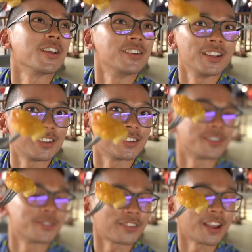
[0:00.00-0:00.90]
This is
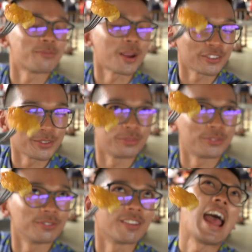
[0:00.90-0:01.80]
a fried passion
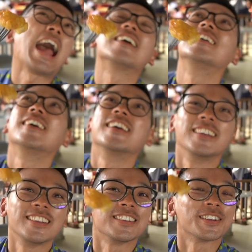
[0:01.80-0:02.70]
bag.
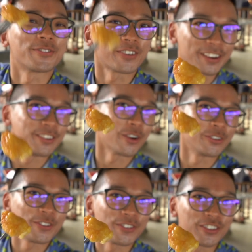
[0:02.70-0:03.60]
This is a fried
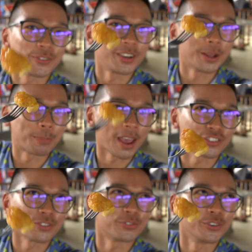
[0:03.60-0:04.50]
dory fish with the
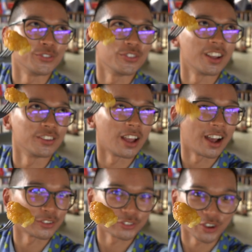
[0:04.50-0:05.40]
passion fruit
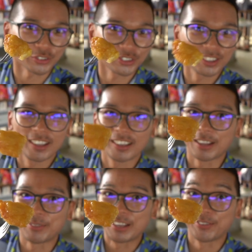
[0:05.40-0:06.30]
uh, sauce.
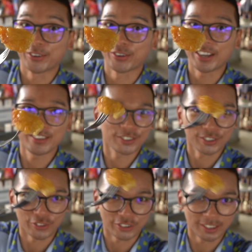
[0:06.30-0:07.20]
Let me give it a try.
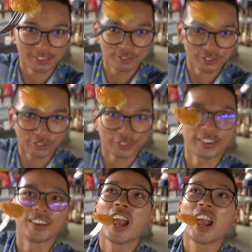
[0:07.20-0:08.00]
Not chicken, not chicken.